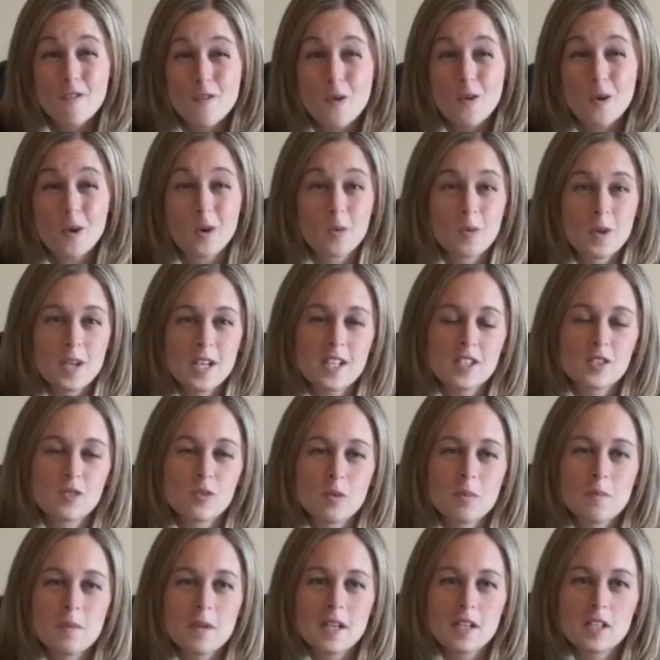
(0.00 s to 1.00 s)
4 weeks
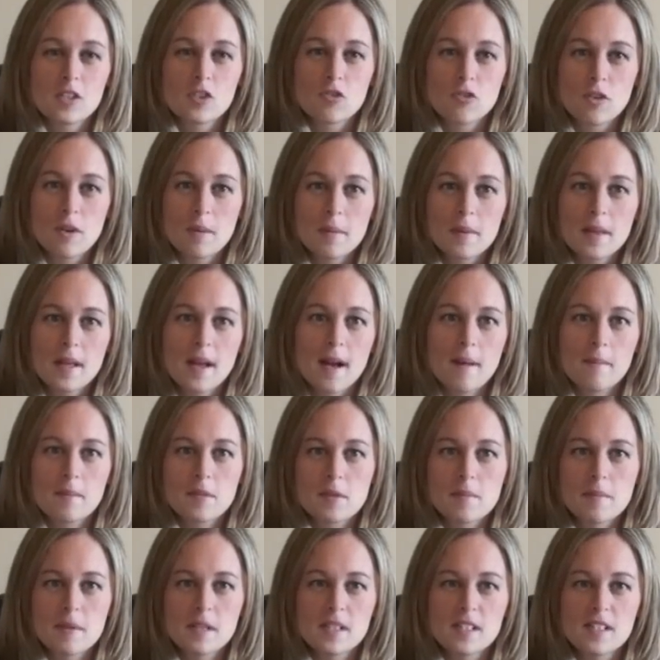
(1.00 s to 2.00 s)
would be extremely
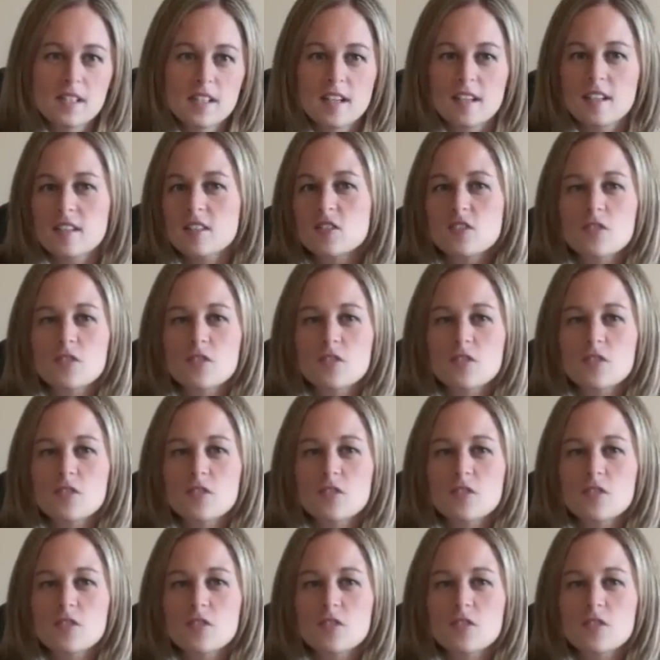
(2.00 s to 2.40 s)
optimistic.